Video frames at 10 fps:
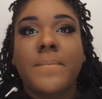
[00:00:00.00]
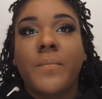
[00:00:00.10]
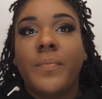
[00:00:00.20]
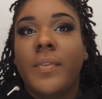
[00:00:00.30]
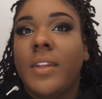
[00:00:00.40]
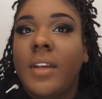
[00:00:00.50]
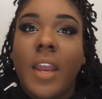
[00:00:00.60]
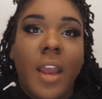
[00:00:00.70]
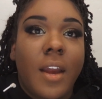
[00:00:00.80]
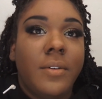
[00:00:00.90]

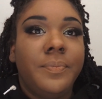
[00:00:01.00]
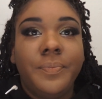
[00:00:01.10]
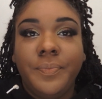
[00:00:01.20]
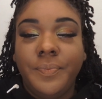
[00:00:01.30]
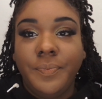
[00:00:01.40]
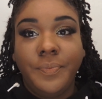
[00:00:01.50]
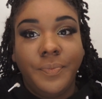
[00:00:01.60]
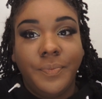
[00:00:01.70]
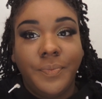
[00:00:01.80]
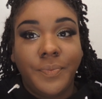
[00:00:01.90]
Okay.
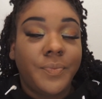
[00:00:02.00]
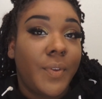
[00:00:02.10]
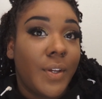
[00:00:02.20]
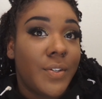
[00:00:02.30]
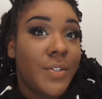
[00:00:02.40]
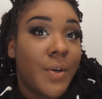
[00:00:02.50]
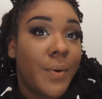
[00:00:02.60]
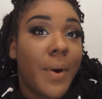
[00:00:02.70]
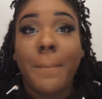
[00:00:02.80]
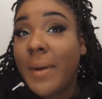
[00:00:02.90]
So